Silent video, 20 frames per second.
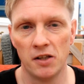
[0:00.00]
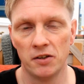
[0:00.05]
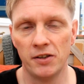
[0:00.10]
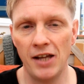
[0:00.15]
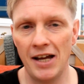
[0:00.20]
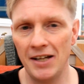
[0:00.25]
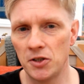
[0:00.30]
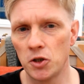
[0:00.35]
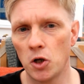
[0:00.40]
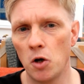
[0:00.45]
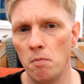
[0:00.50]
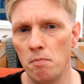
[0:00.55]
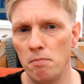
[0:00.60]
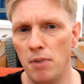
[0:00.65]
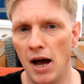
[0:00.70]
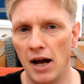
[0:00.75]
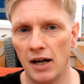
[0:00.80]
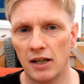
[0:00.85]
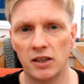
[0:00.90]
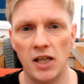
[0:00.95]
Let's come
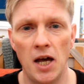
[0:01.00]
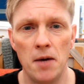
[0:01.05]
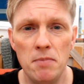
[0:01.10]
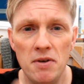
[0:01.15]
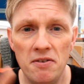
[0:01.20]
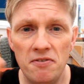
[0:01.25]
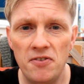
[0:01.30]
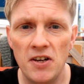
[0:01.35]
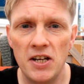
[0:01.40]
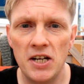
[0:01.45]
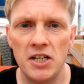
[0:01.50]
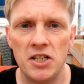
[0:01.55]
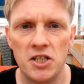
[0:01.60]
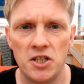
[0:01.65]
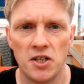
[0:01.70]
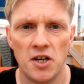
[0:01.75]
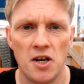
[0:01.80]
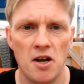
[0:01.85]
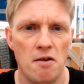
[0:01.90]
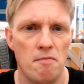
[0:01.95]
back. Let me
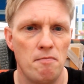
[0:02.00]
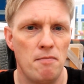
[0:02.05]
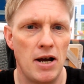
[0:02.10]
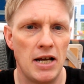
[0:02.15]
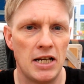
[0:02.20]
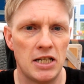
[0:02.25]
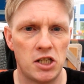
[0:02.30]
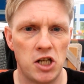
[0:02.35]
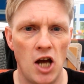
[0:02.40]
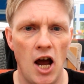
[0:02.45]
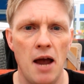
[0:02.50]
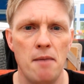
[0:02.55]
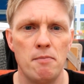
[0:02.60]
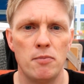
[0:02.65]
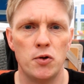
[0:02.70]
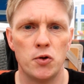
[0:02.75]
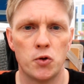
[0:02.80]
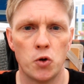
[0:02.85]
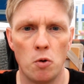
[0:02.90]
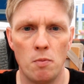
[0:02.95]
finish my
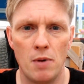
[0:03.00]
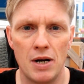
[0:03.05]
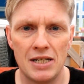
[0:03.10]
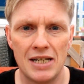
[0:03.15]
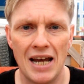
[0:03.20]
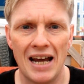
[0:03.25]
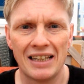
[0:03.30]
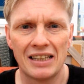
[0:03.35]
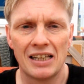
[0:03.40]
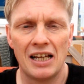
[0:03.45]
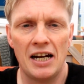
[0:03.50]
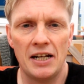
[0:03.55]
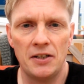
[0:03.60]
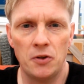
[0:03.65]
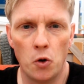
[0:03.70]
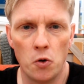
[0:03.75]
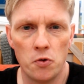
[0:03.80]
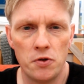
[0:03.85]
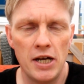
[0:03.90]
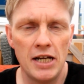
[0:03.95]
assignments or my
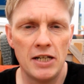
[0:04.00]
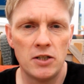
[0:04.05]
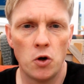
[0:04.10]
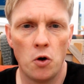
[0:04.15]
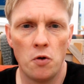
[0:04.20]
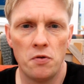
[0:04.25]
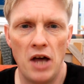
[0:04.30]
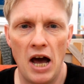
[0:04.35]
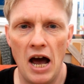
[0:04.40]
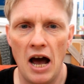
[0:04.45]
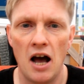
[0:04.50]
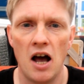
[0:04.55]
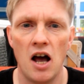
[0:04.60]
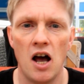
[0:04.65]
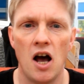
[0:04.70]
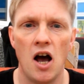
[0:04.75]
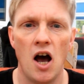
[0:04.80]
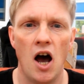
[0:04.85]
deadline or this or that.